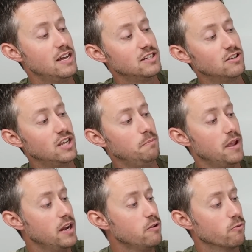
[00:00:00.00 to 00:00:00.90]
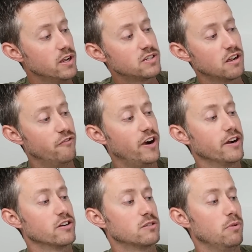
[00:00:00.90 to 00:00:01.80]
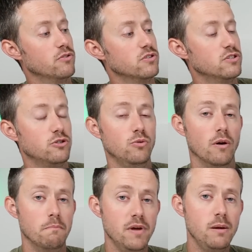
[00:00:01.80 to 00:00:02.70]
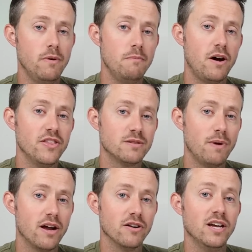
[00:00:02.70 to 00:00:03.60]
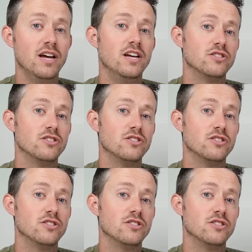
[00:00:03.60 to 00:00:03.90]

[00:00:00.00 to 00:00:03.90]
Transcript: to keep any risk of fire explosion to a minimum on this battery,